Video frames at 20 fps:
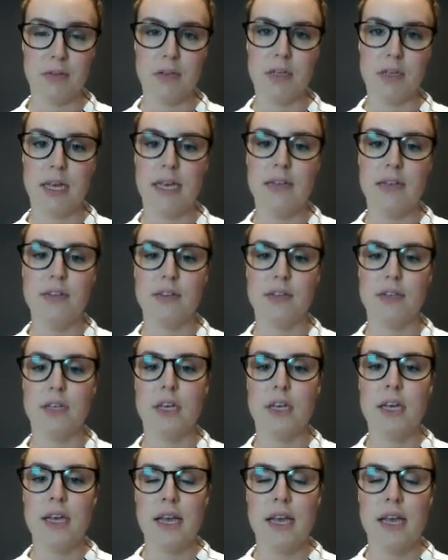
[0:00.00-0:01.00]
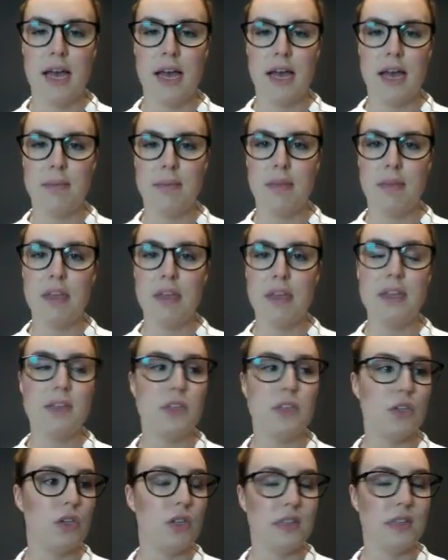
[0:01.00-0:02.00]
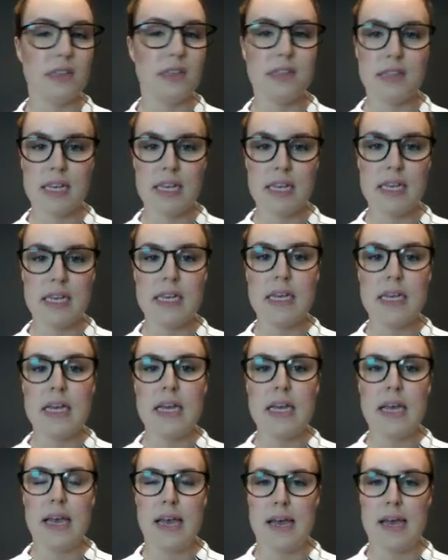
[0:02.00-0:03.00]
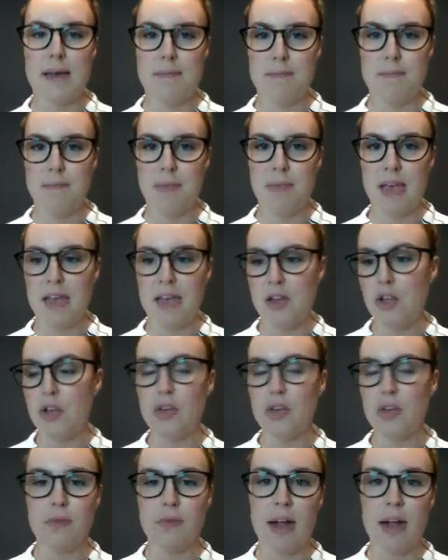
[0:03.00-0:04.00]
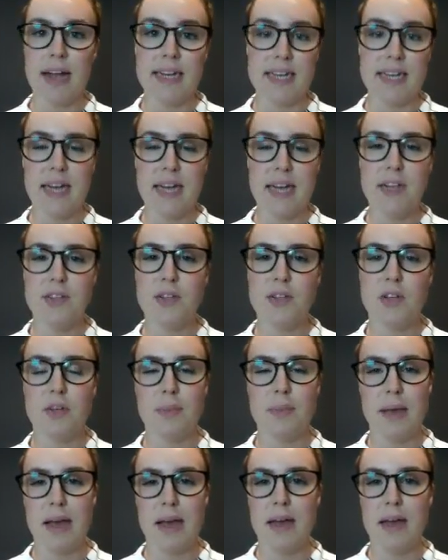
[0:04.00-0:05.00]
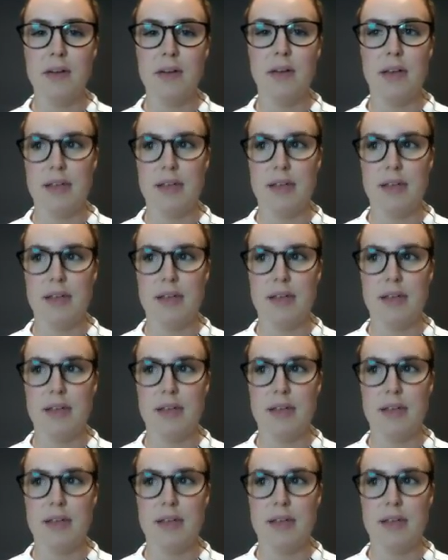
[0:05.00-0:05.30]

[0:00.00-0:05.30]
Okay, so things that you can see and you can write down. It's not about